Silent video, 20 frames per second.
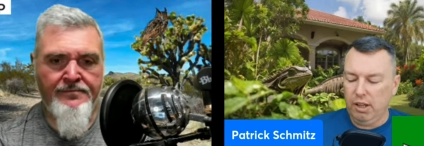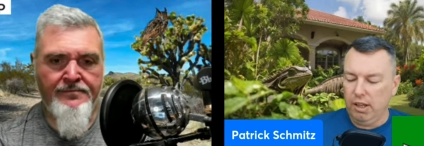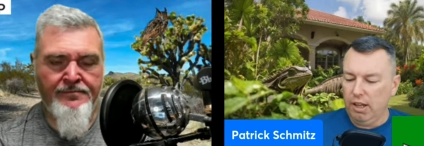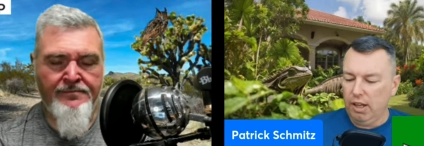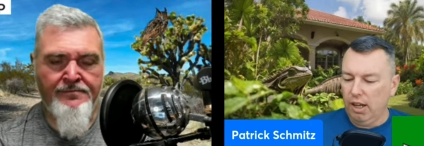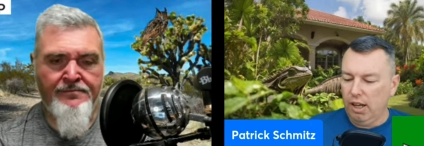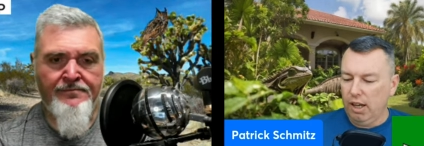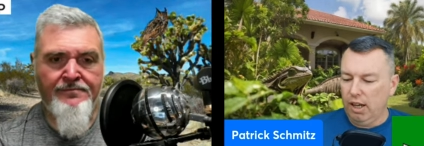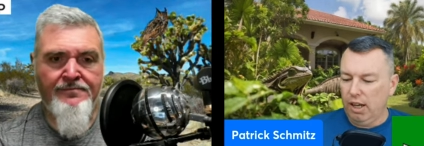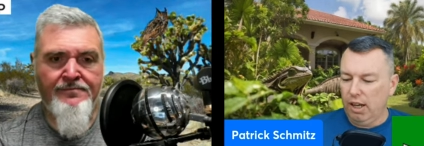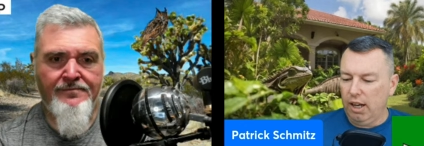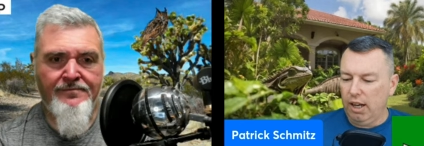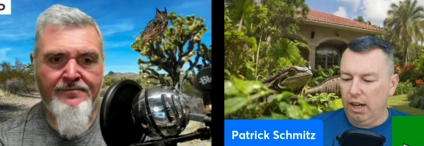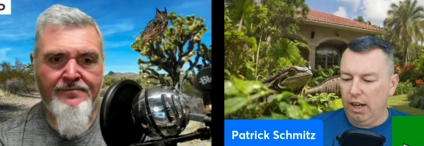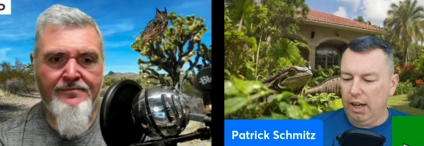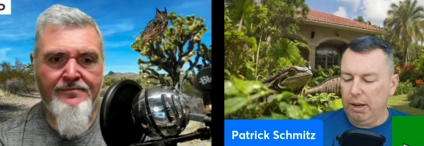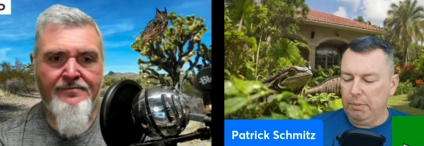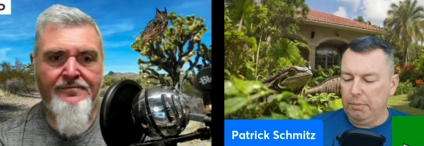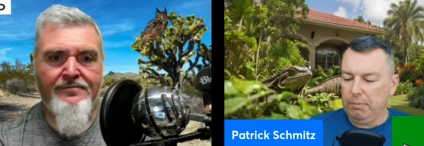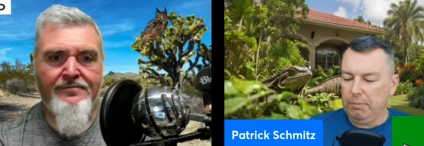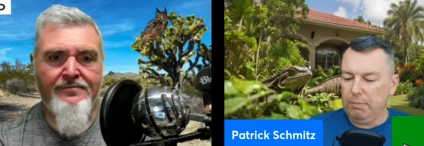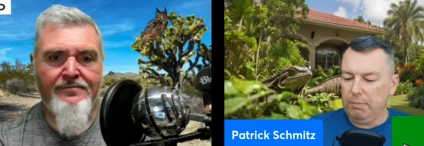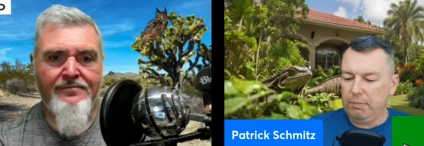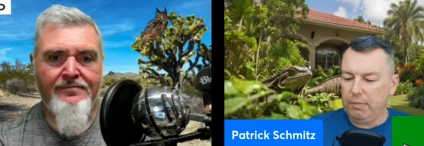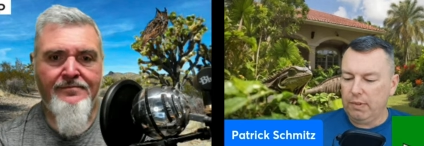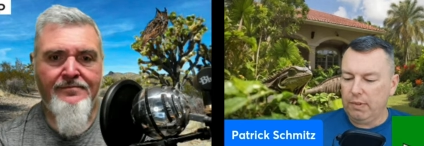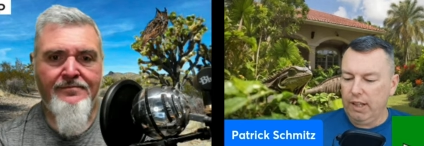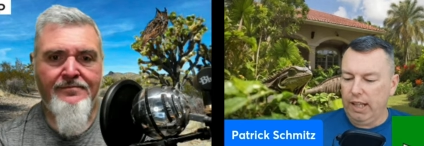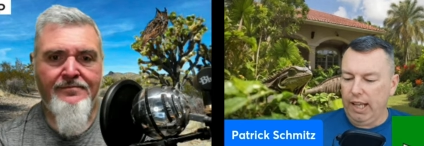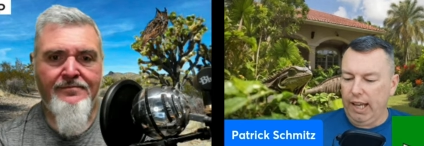Speaker 1: Mm-hmm. Um,
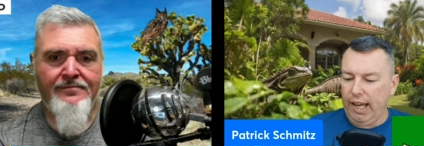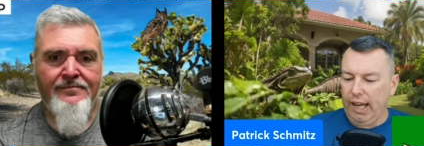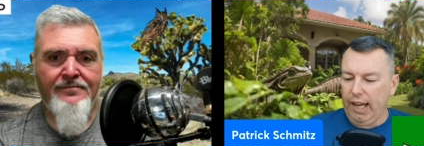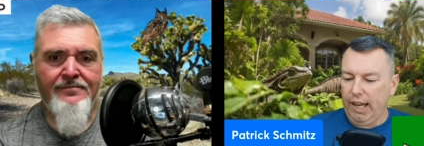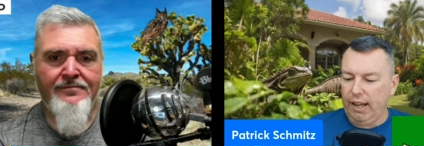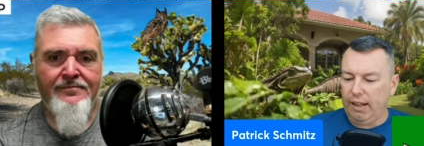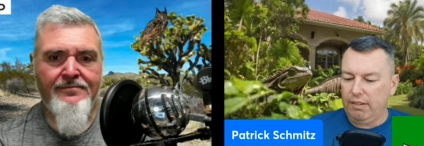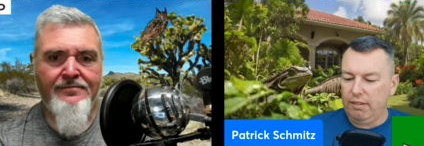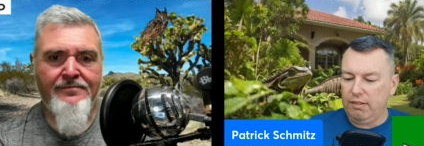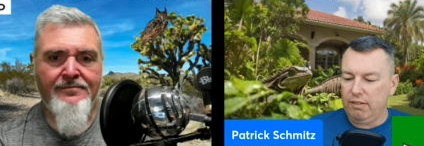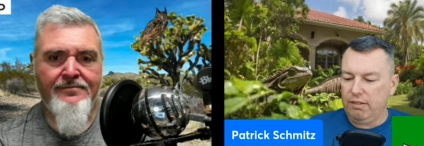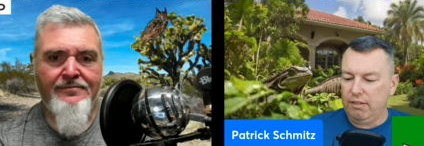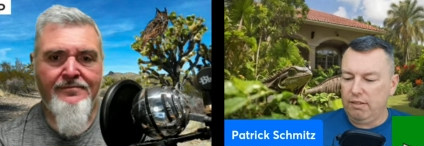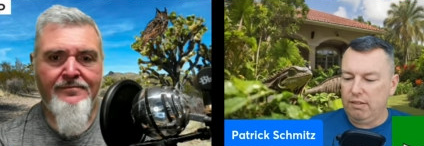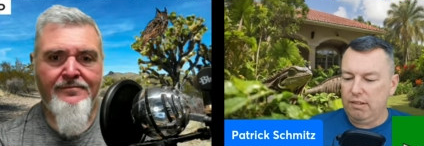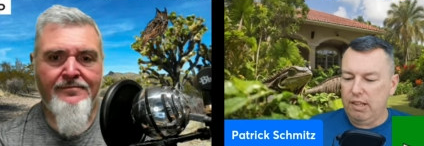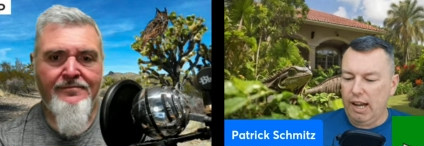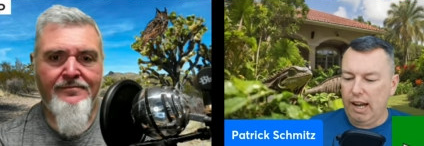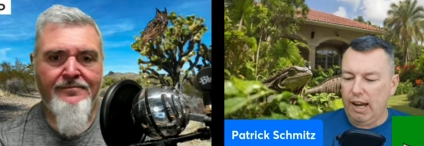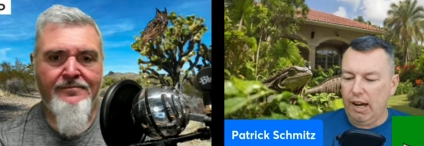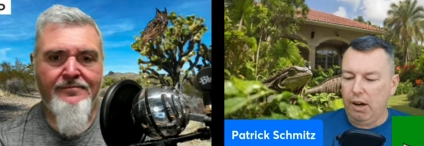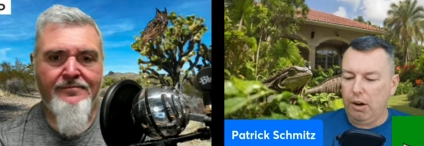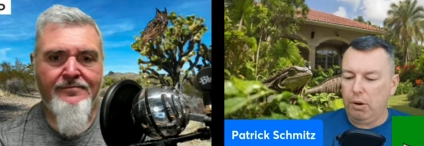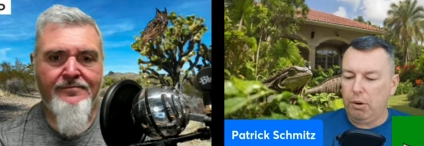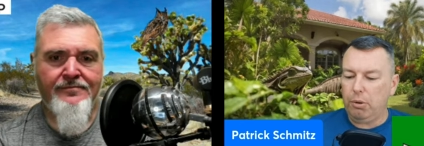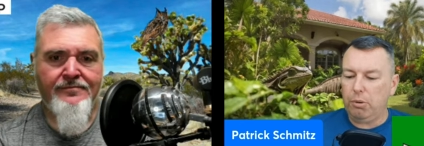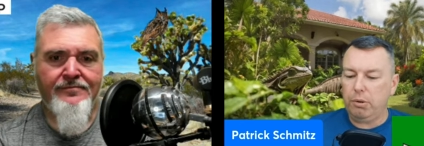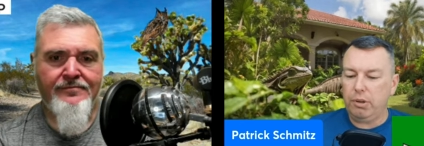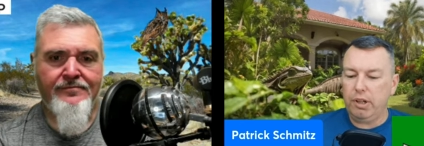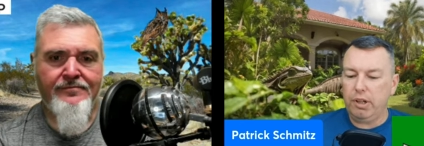and
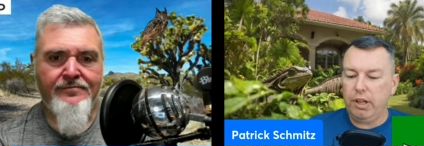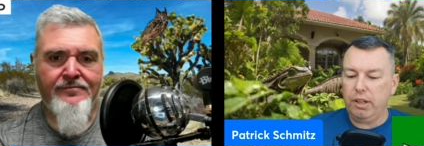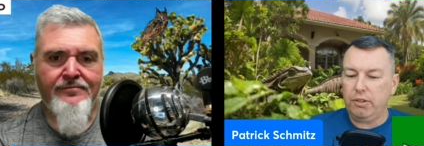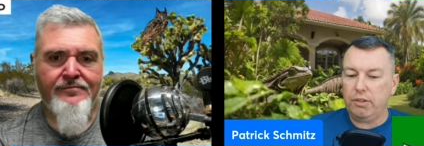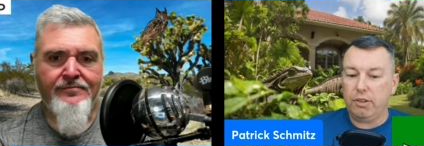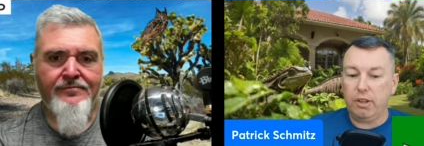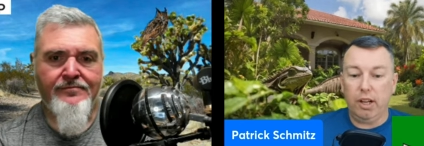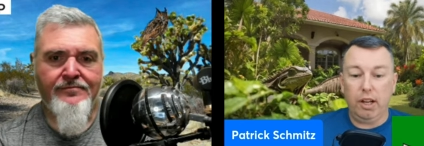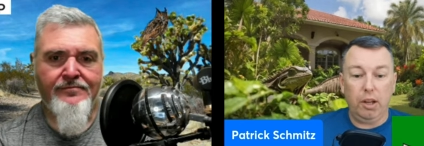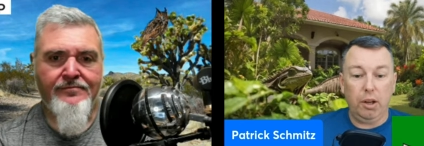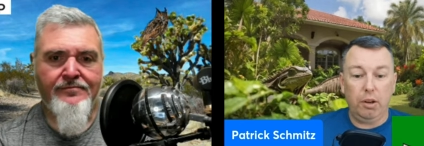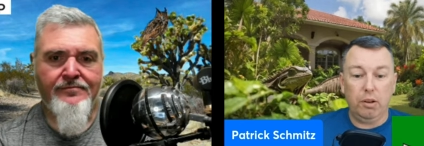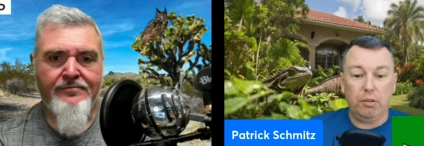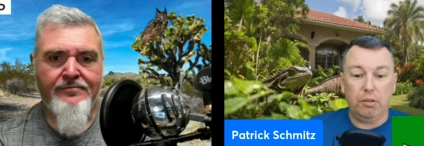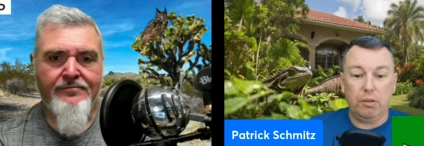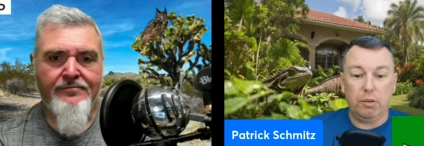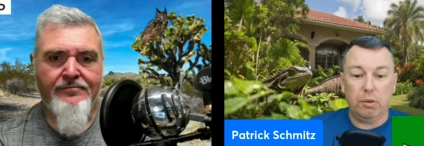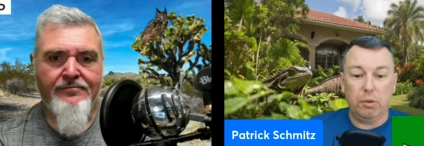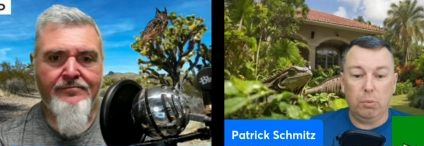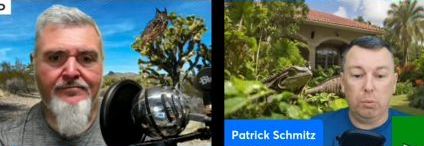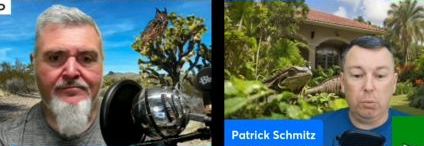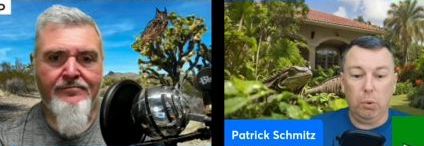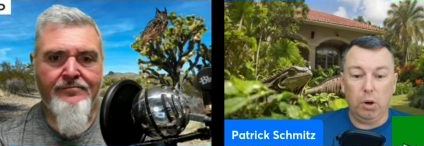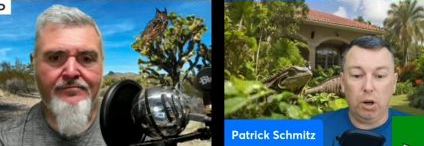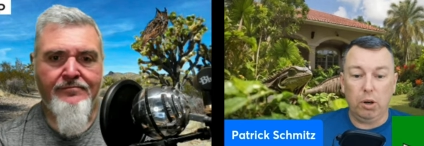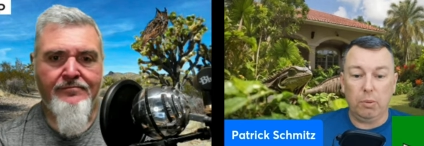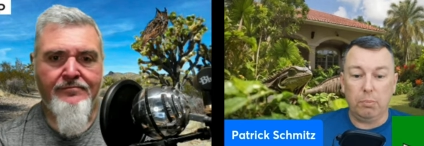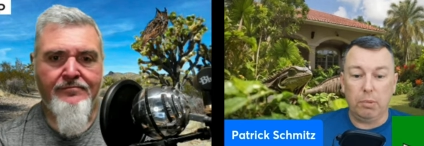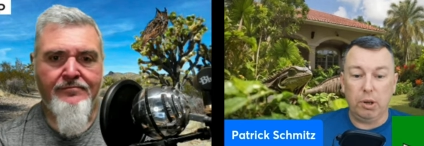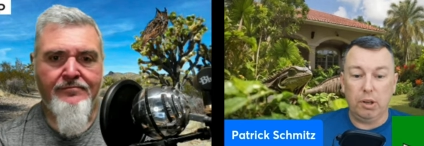now it's getting
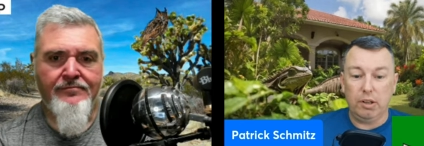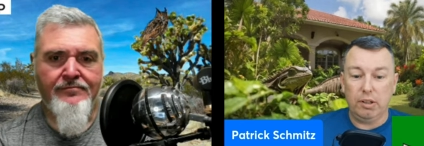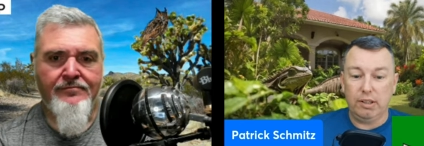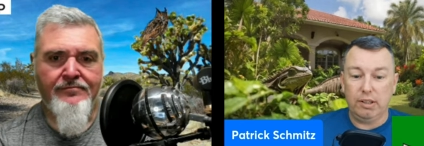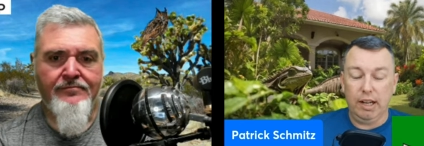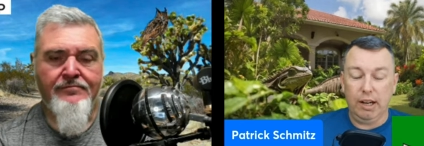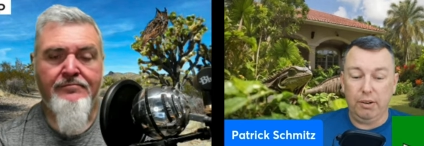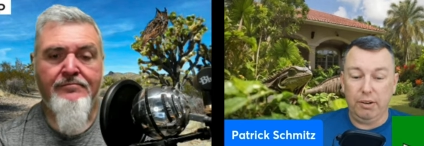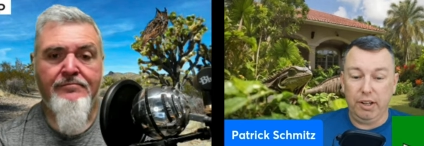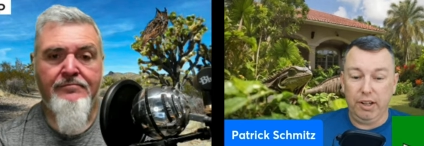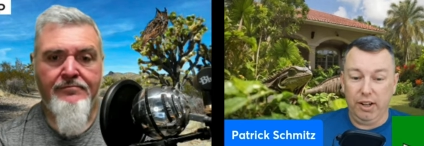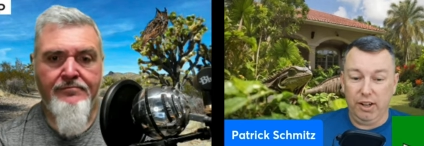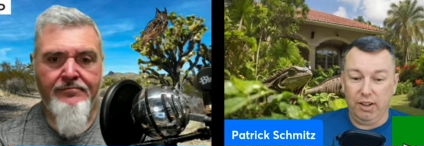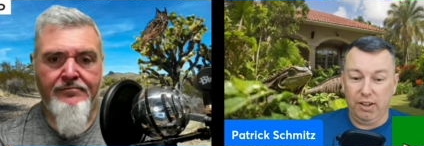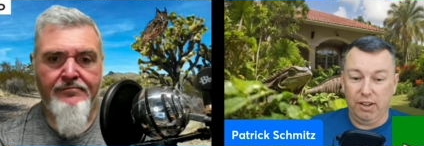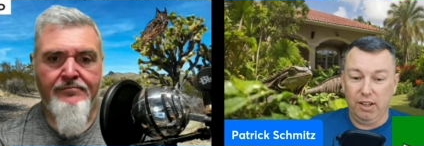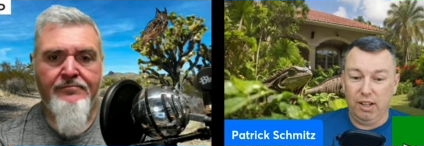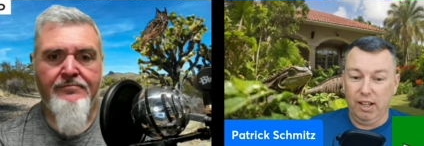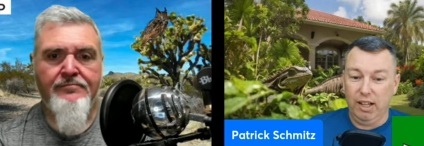warm down here,